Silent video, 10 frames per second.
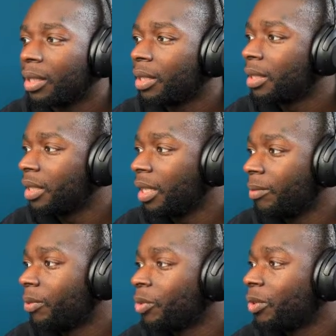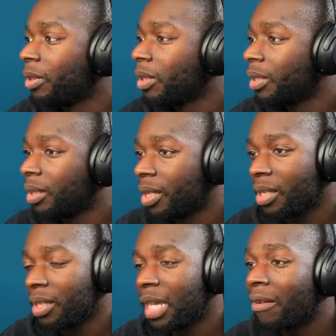See? This
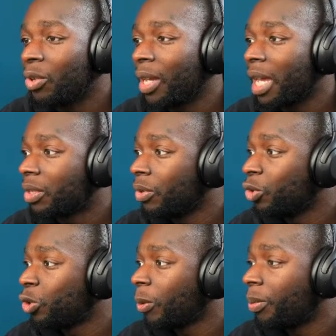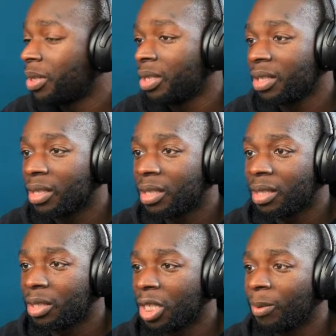is the error you get. So job positions
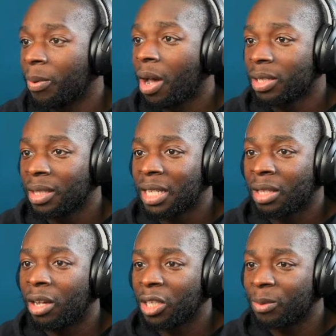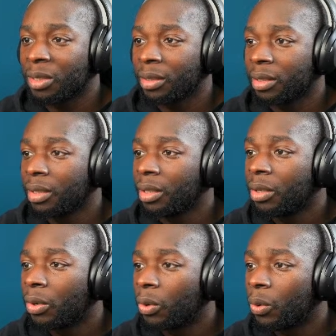should be passed in as an argument
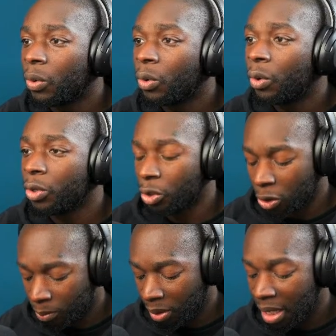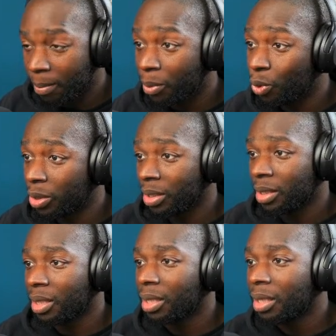or should be imported.
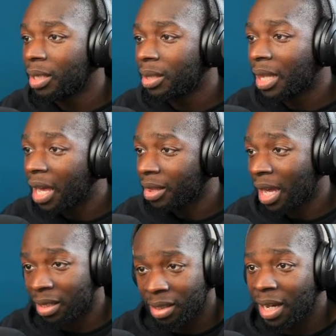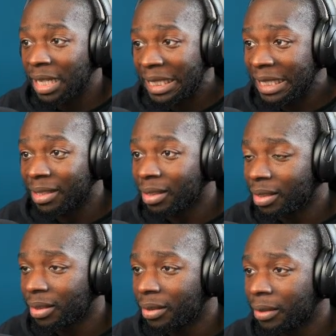That's ideal.
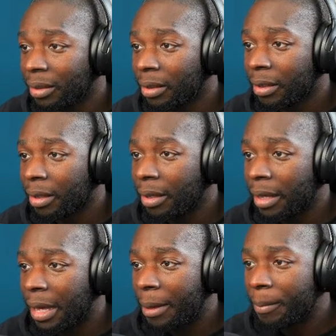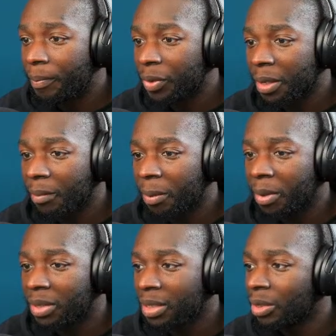But
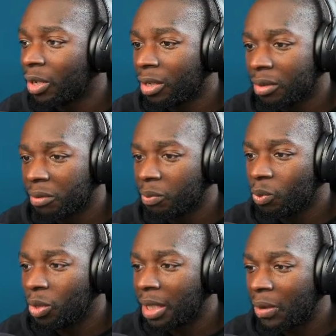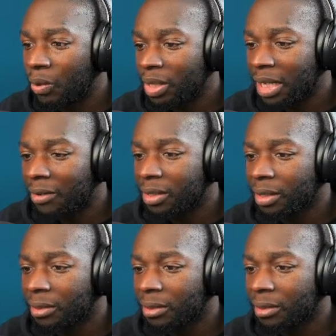because it's not, you get all these errors.